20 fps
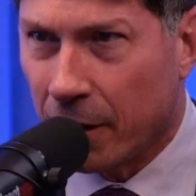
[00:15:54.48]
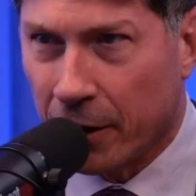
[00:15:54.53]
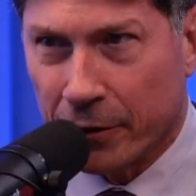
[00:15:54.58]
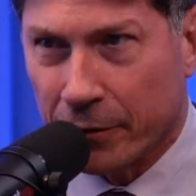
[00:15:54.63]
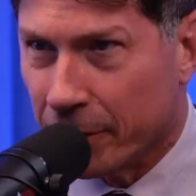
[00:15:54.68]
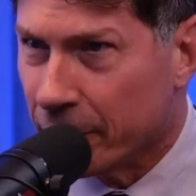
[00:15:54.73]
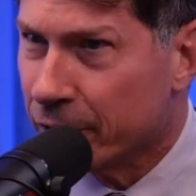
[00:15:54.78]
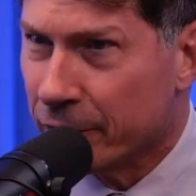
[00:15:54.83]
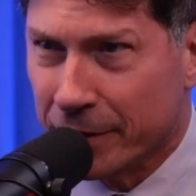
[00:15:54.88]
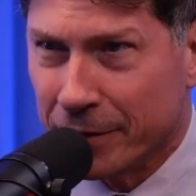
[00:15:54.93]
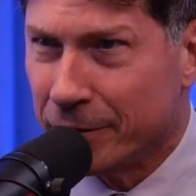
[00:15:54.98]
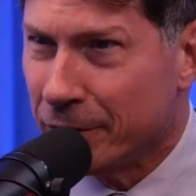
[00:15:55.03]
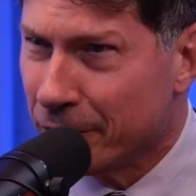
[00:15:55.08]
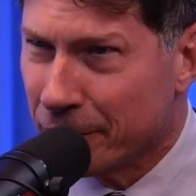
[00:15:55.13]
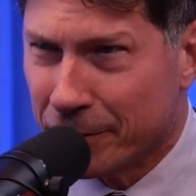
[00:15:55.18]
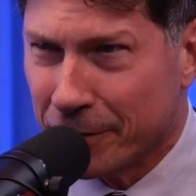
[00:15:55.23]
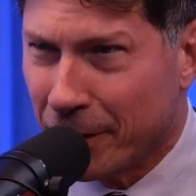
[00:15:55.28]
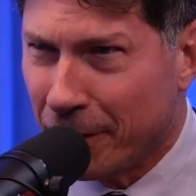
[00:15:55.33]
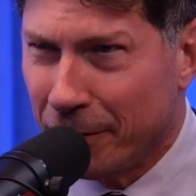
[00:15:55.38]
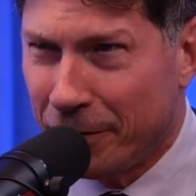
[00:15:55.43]
are you listening to
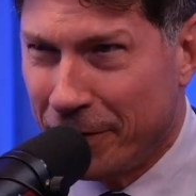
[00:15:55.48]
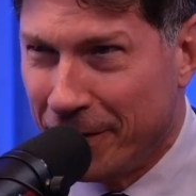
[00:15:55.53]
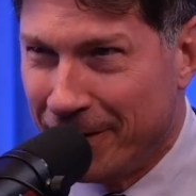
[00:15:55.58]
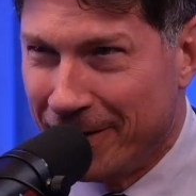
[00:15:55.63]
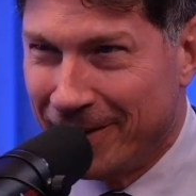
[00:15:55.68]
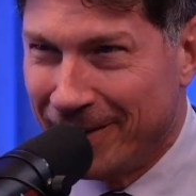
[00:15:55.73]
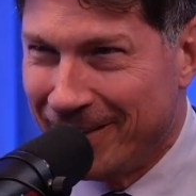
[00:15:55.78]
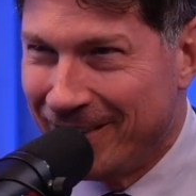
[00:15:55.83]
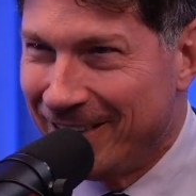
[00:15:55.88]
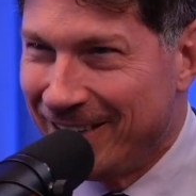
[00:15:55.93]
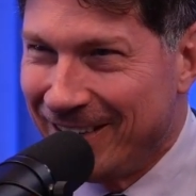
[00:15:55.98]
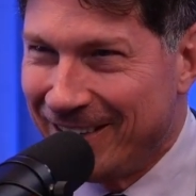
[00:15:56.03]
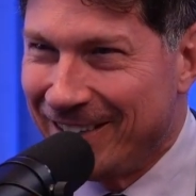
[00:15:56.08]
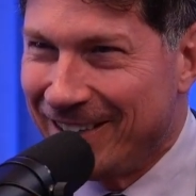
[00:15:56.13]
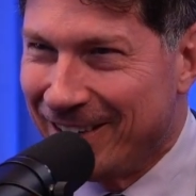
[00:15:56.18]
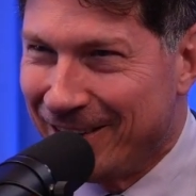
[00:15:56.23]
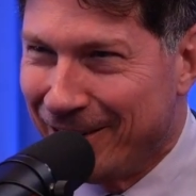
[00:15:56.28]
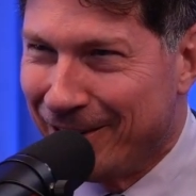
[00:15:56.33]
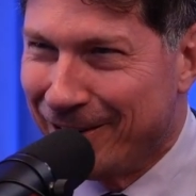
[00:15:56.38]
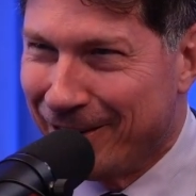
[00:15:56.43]
yourself?
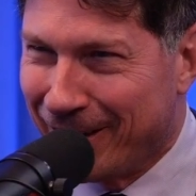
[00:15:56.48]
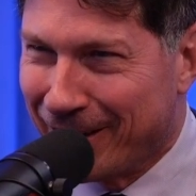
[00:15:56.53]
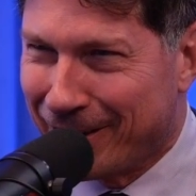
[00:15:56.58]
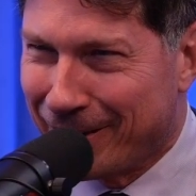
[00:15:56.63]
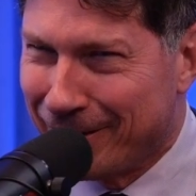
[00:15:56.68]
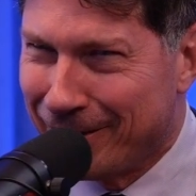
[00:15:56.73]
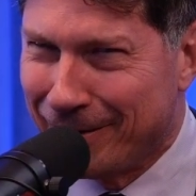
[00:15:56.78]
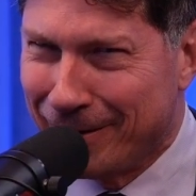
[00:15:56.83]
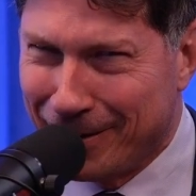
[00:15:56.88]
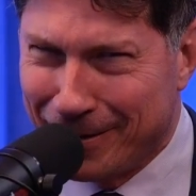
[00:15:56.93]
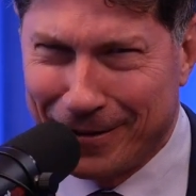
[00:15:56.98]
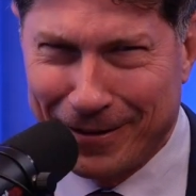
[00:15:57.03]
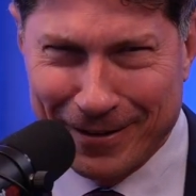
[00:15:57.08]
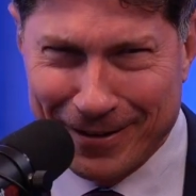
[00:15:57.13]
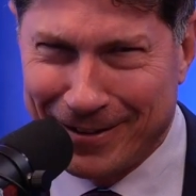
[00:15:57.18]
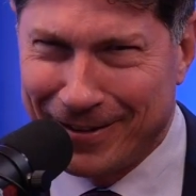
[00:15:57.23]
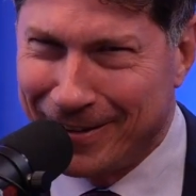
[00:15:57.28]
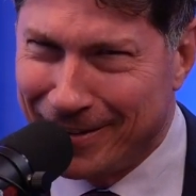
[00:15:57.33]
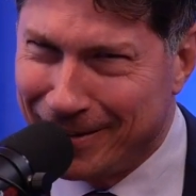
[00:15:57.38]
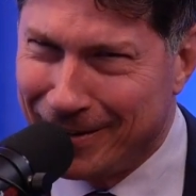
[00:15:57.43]
Like,
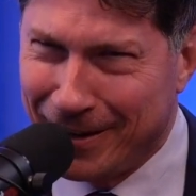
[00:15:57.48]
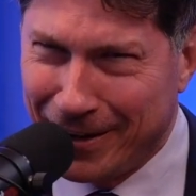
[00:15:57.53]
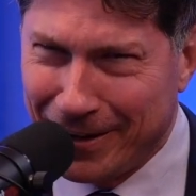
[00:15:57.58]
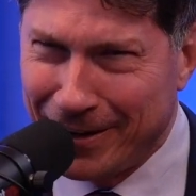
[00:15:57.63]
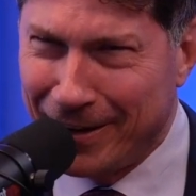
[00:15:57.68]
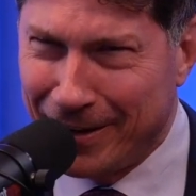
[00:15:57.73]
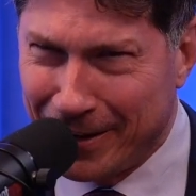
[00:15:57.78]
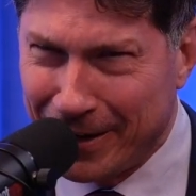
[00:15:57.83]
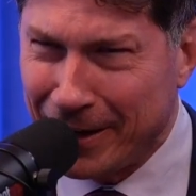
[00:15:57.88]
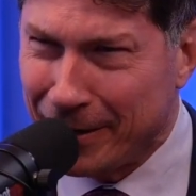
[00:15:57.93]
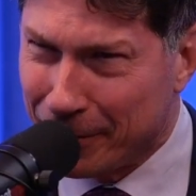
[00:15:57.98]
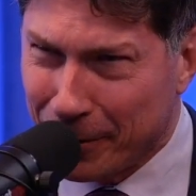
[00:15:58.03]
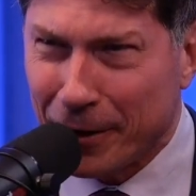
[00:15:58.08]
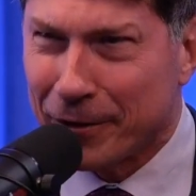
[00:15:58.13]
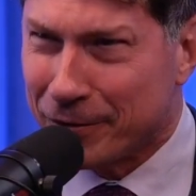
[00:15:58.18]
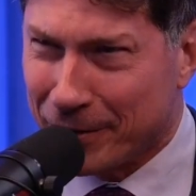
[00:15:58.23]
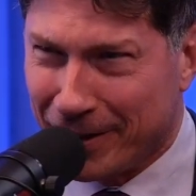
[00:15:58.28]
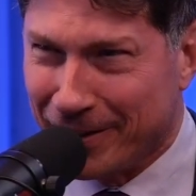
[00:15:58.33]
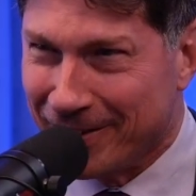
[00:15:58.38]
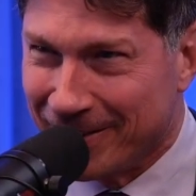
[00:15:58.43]
it
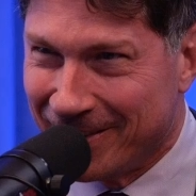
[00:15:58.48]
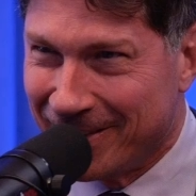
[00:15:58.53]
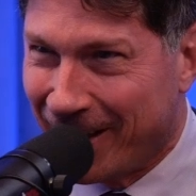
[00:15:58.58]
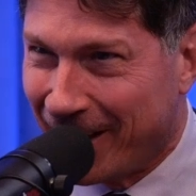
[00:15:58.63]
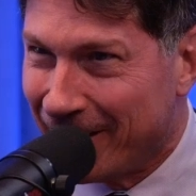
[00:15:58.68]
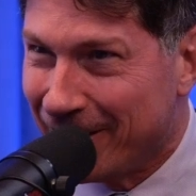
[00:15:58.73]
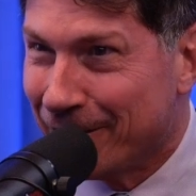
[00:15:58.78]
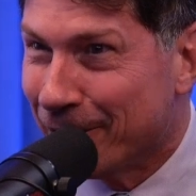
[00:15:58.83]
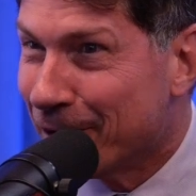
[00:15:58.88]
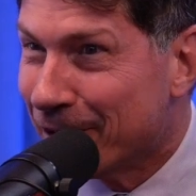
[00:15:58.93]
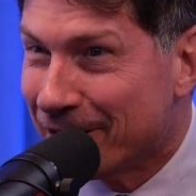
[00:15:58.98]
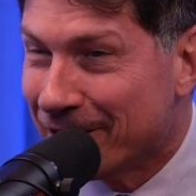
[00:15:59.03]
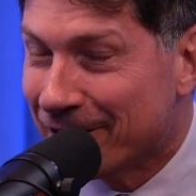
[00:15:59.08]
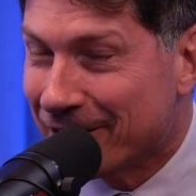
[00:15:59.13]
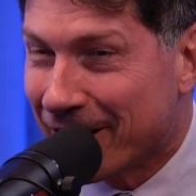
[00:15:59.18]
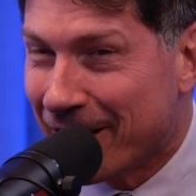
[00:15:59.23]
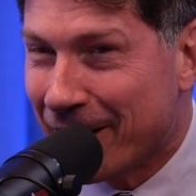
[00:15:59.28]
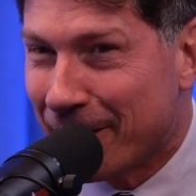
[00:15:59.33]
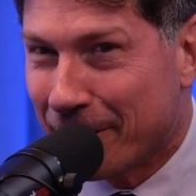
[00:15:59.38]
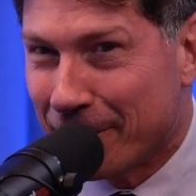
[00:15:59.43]
looks it. I didn't know what to
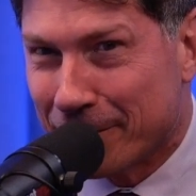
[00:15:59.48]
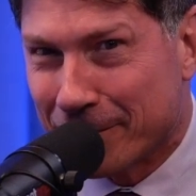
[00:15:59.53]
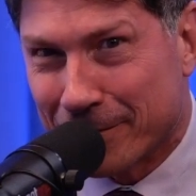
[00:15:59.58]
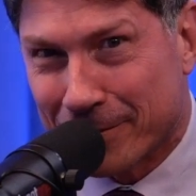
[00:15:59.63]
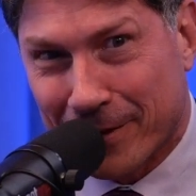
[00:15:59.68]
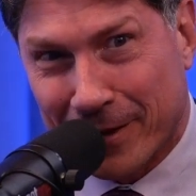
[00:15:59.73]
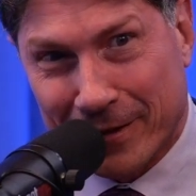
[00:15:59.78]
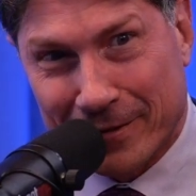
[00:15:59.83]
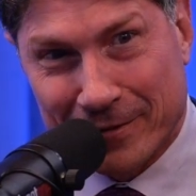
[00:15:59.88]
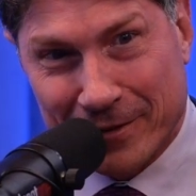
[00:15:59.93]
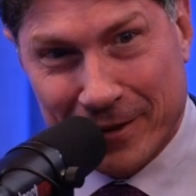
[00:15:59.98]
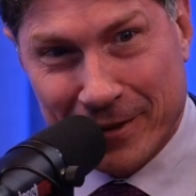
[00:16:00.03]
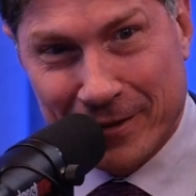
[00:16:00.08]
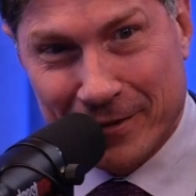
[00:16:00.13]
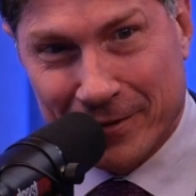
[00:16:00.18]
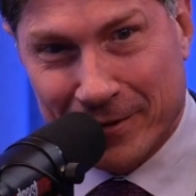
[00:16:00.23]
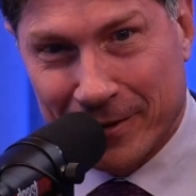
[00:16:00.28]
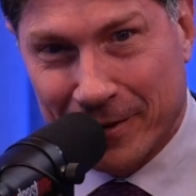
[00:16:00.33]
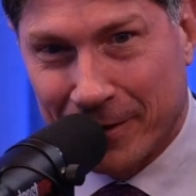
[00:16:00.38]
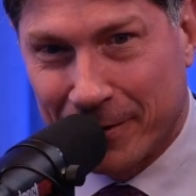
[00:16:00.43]
say. I was just like,
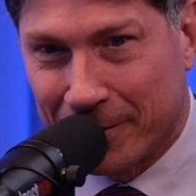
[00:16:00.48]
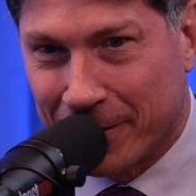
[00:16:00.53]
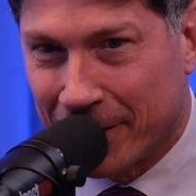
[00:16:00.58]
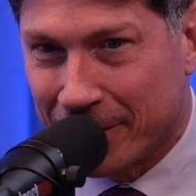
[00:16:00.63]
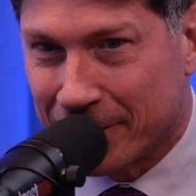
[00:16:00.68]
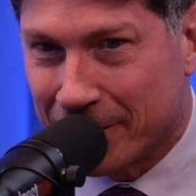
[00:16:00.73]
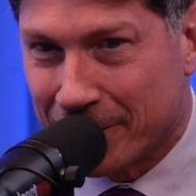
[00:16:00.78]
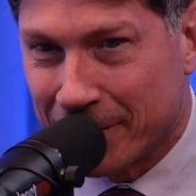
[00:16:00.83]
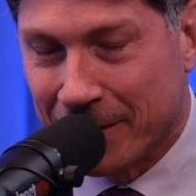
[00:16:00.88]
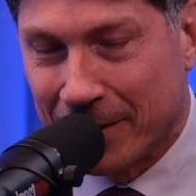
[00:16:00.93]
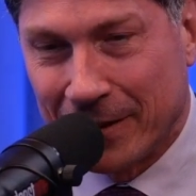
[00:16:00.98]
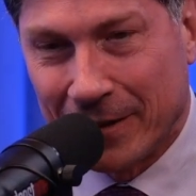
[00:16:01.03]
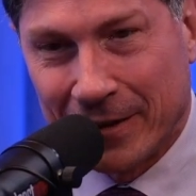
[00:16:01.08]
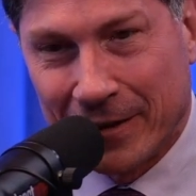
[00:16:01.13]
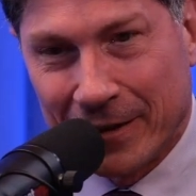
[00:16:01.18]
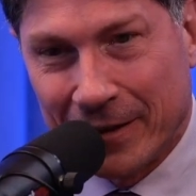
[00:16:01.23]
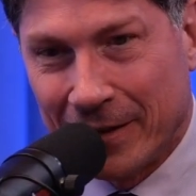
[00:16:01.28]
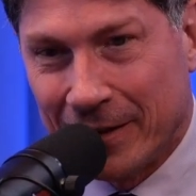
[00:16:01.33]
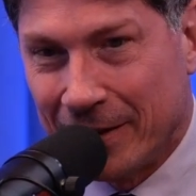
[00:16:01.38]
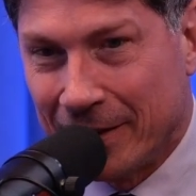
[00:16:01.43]
geez, that's
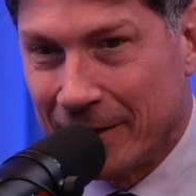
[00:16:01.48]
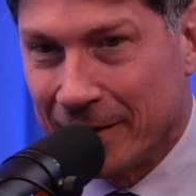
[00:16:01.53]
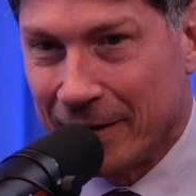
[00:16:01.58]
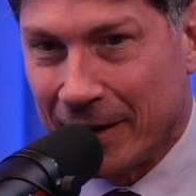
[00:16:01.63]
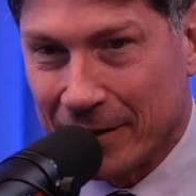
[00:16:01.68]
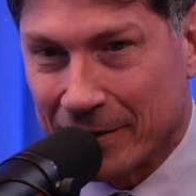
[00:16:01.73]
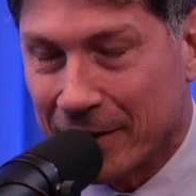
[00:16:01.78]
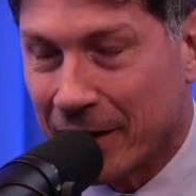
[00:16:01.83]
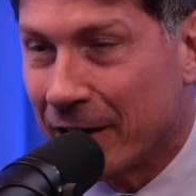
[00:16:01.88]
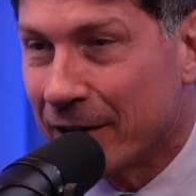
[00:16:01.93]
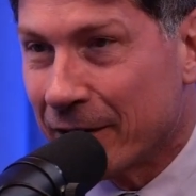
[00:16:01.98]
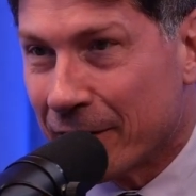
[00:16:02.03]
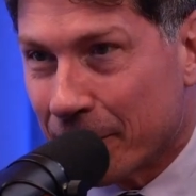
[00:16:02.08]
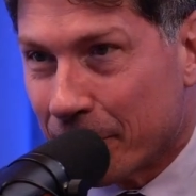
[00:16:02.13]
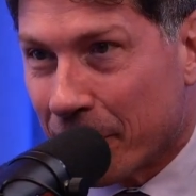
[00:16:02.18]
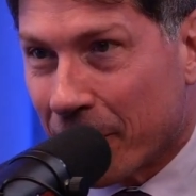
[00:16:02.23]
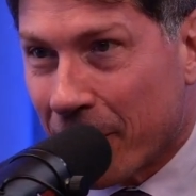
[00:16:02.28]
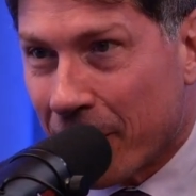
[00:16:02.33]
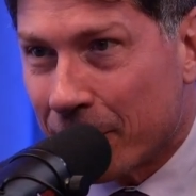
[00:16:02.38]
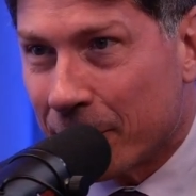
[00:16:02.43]
kind of the
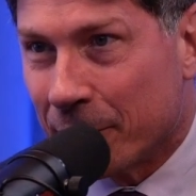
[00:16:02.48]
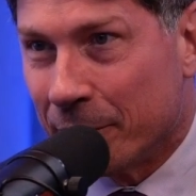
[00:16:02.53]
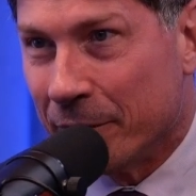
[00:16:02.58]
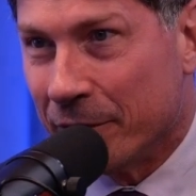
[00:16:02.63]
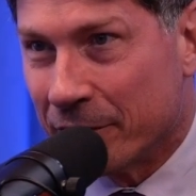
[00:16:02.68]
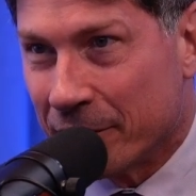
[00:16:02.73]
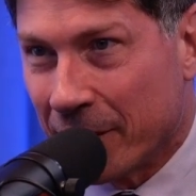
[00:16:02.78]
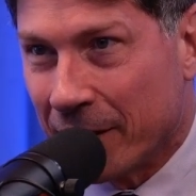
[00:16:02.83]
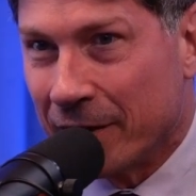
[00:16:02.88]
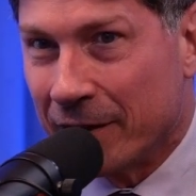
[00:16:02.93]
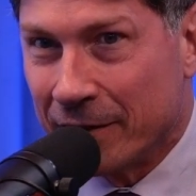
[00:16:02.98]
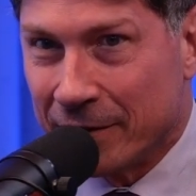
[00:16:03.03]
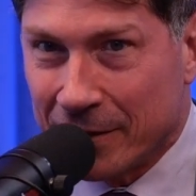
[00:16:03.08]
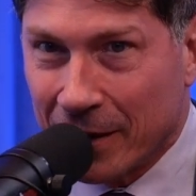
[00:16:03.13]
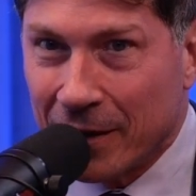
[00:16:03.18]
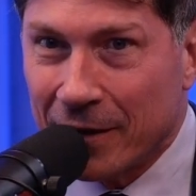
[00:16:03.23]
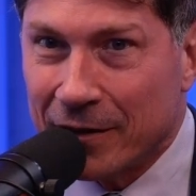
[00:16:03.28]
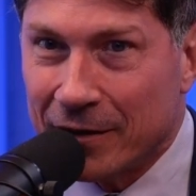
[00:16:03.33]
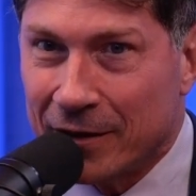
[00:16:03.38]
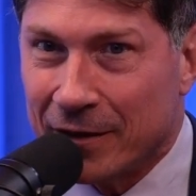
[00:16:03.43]
problem, is that it
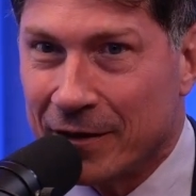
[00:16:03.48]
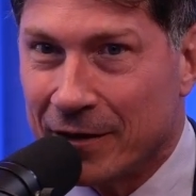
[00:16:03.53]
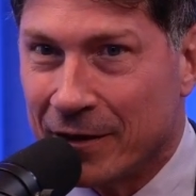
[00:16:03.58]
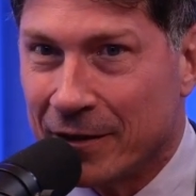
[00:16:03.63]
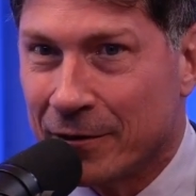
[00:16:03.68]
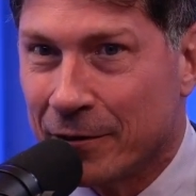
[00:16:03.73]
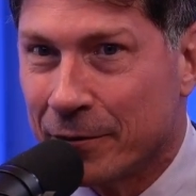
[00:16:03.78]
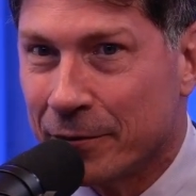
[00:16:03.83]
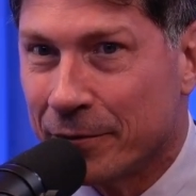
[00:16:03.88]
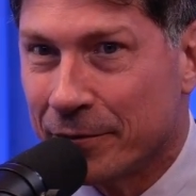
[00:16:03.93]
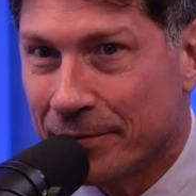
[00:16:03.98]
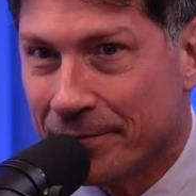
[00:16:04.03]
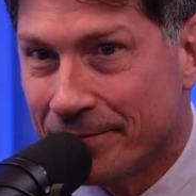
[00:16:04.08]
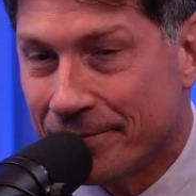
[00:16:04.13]
does, you